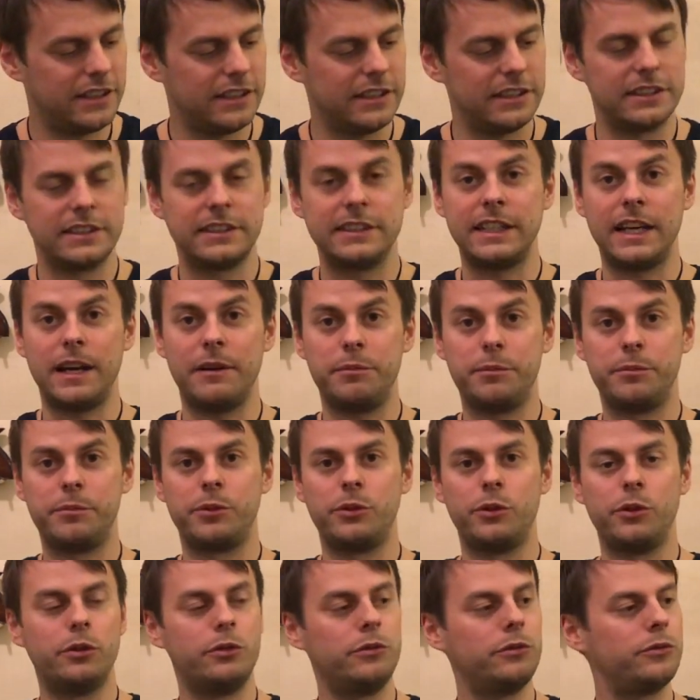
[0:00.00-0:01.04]
stab
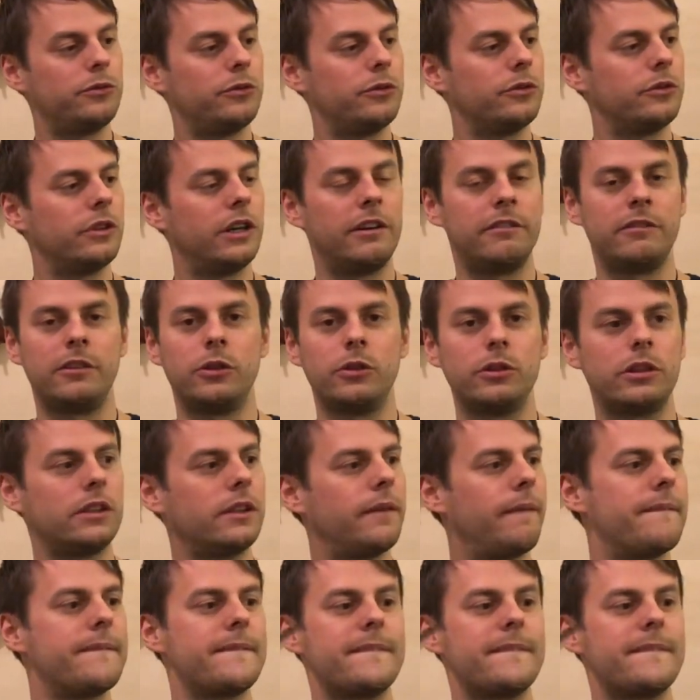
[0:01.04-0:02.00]
proof. Have a look.